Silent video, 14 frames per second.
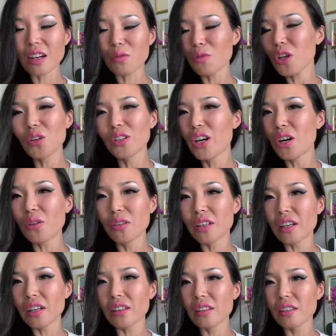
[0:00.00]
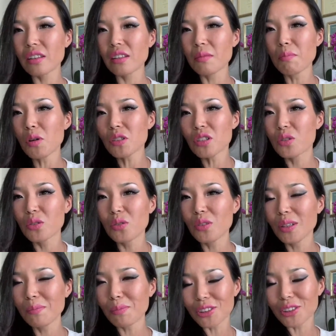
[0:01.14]
we all know that the most two
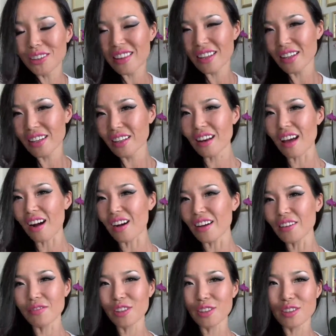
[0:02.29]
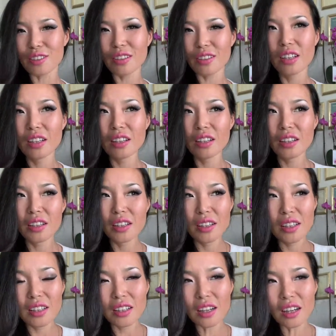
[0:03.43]
important thing in life is
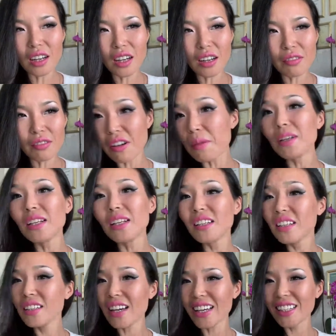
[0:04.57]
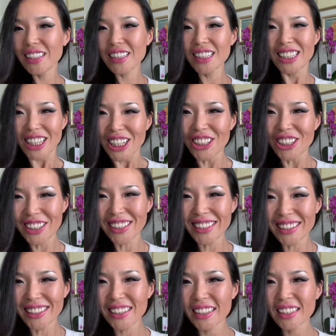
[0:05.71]
uh, family and
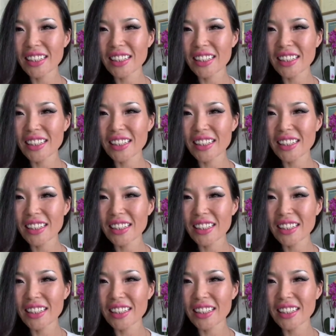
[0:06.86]
career.